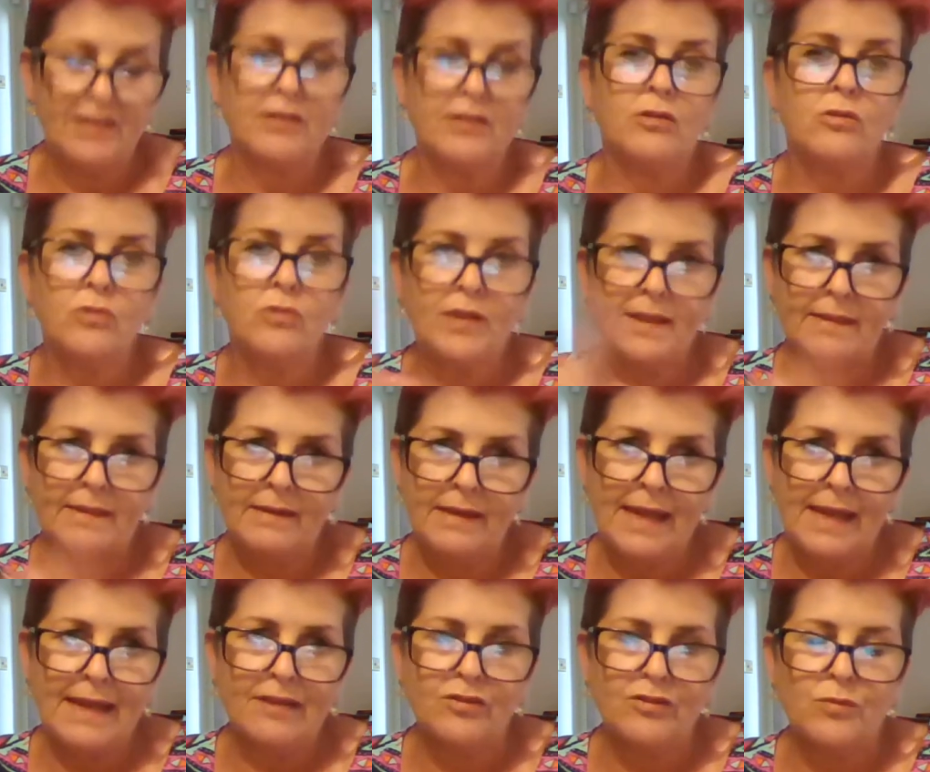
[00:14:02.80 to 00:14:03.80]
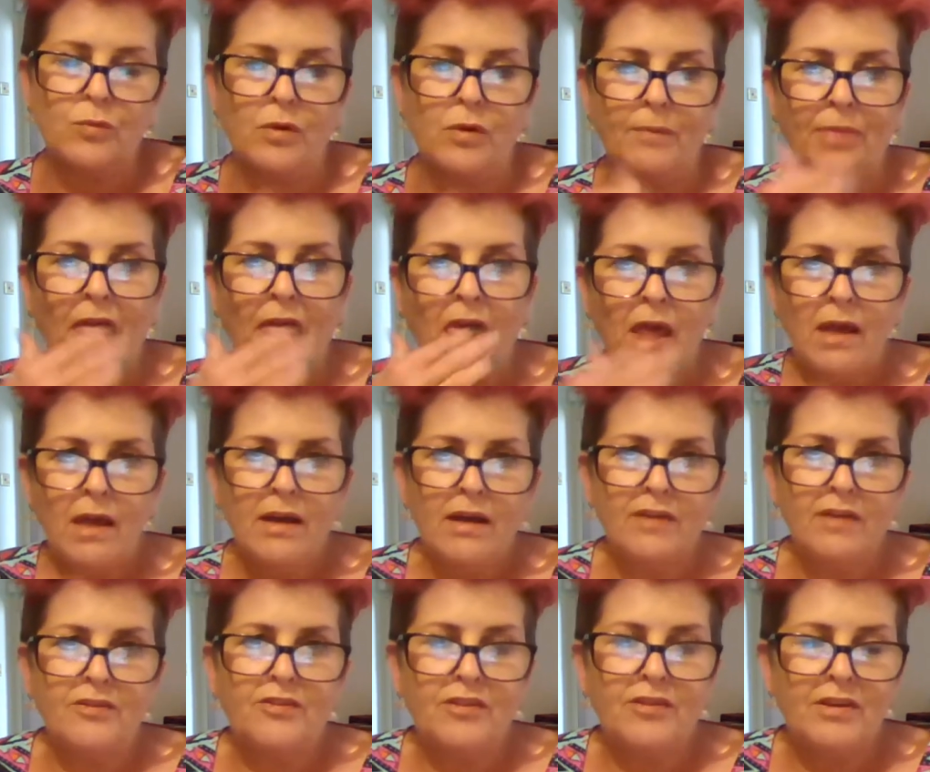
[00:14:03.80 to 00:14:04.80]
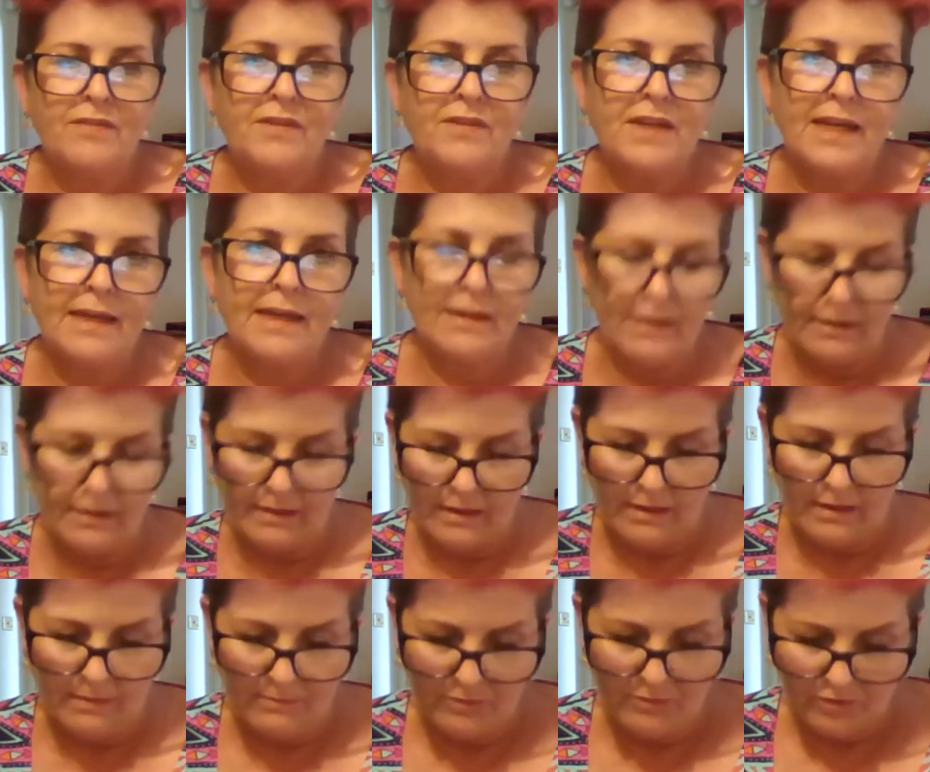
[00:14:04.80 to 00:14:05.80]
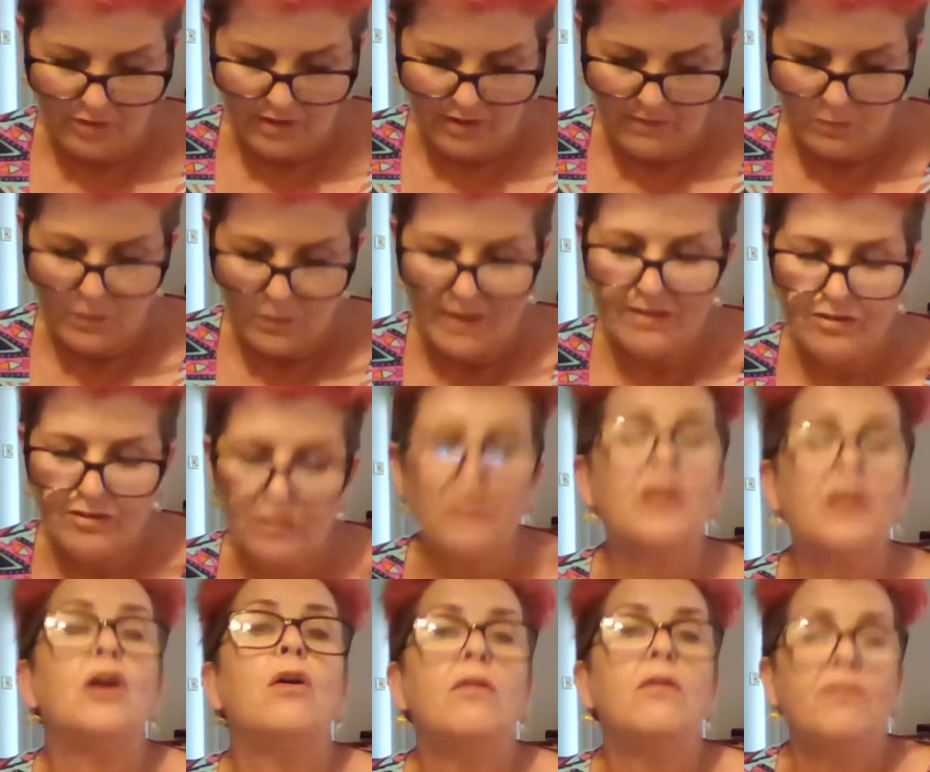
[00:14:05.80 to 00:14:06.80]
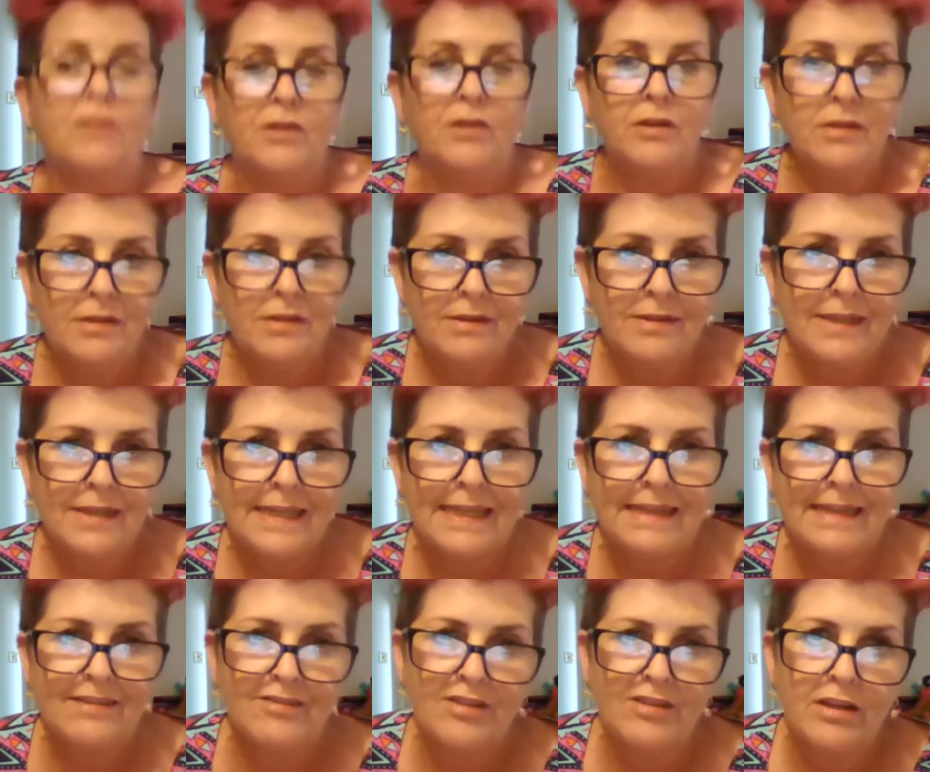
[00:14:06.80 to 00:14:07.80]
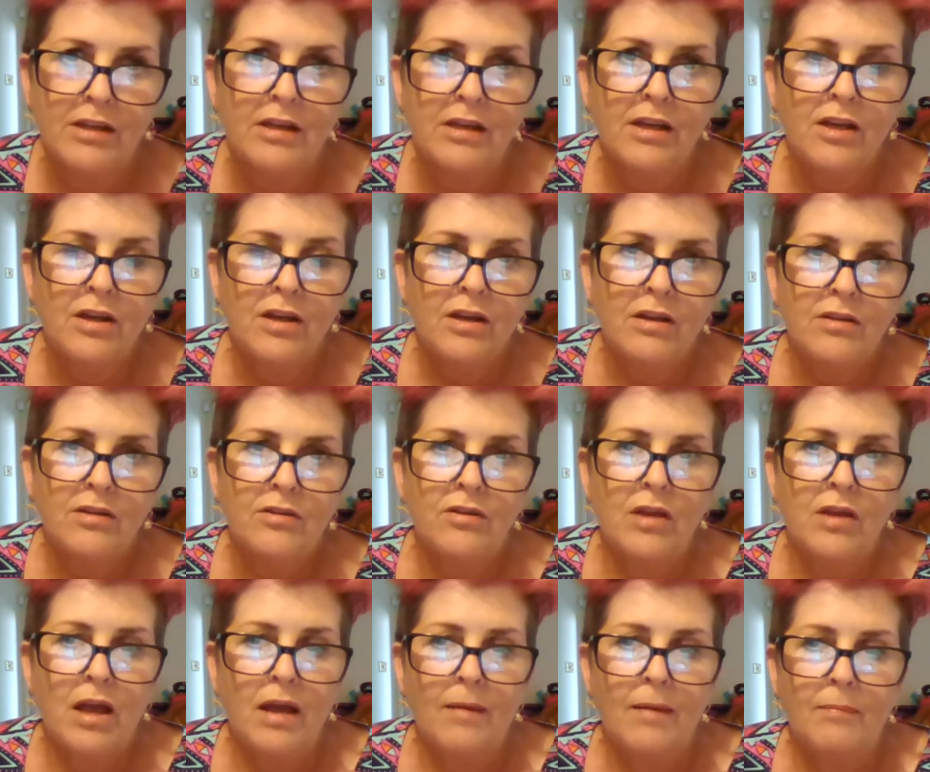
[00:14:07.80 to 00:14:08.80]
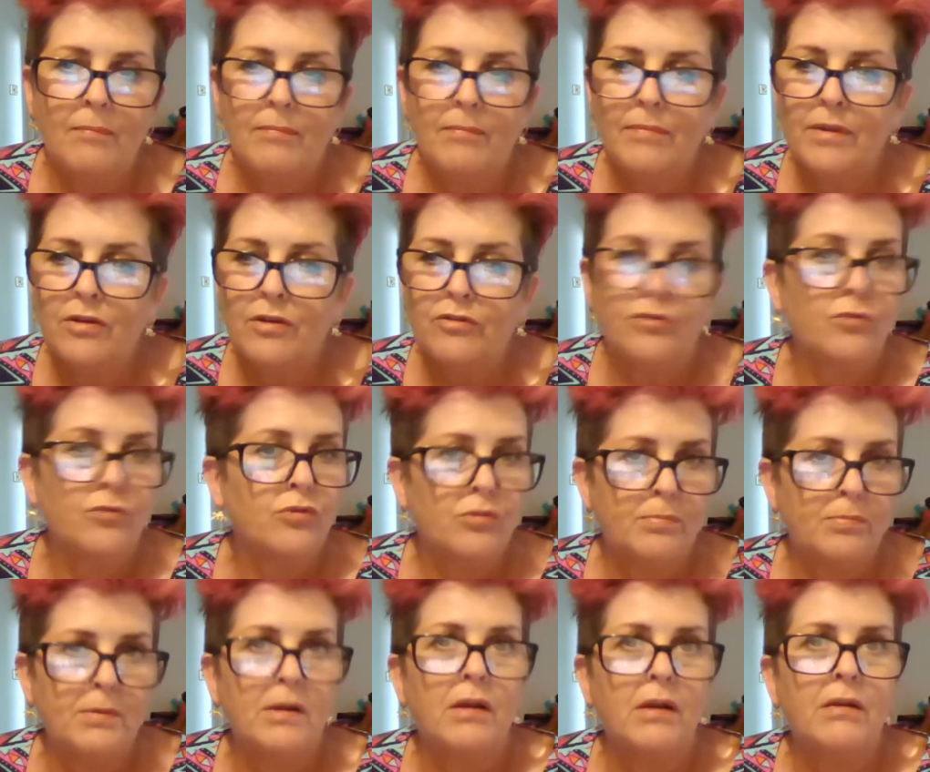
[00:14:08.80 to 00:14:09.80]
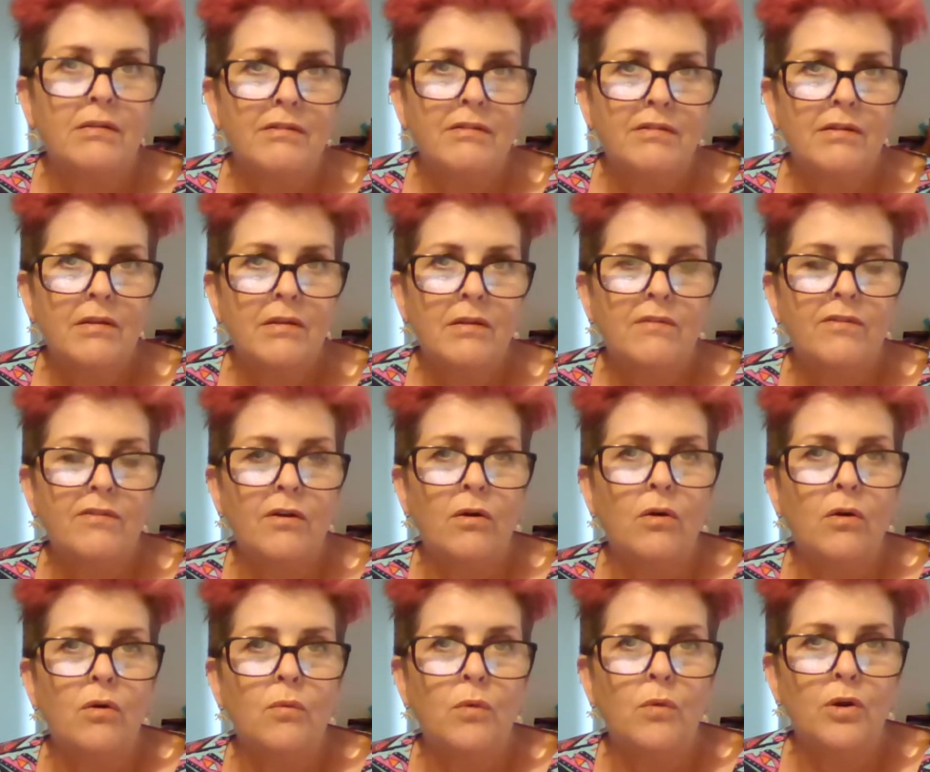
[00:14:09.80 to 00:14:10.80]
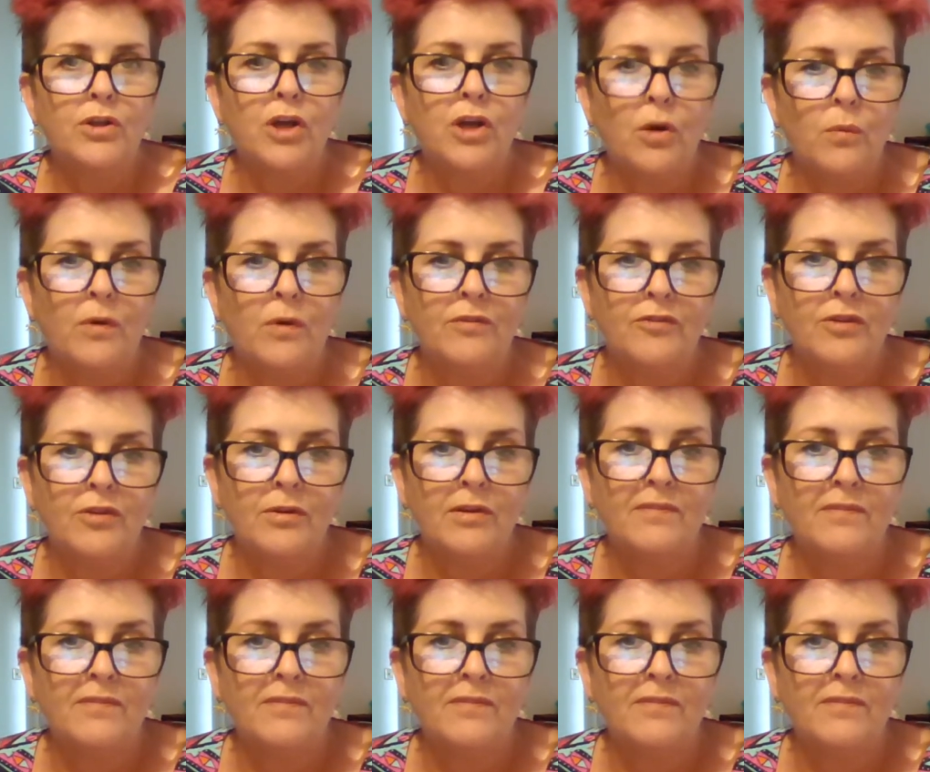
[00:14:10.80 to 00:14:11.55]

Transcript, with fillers: and look in the next one and see get, um, see wait till the offer is um, suitable for what you're wanting.